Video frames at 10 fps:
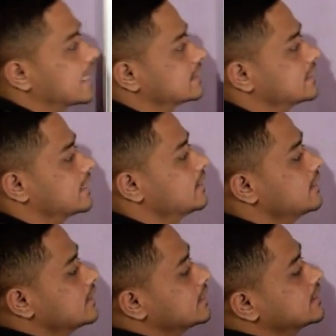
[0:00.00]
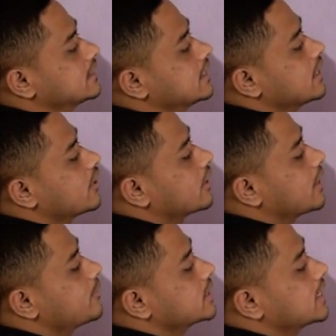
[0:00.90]
acid, the
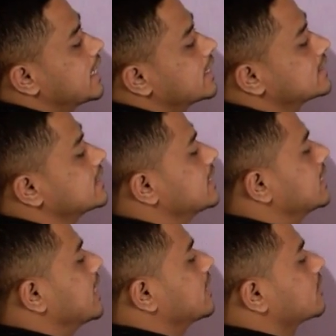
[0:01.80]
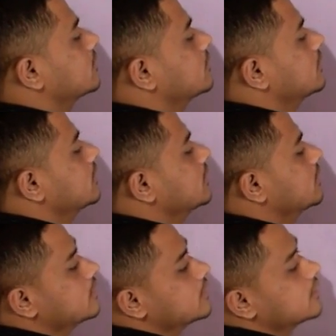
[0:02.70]
stereochemistry at C8,
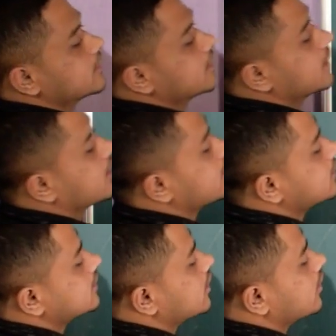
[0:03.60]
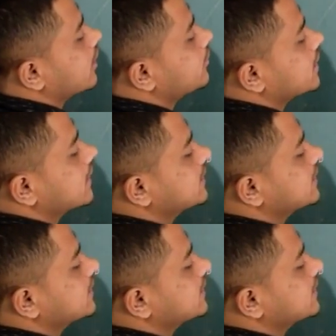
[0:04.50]
here the stereochemistry at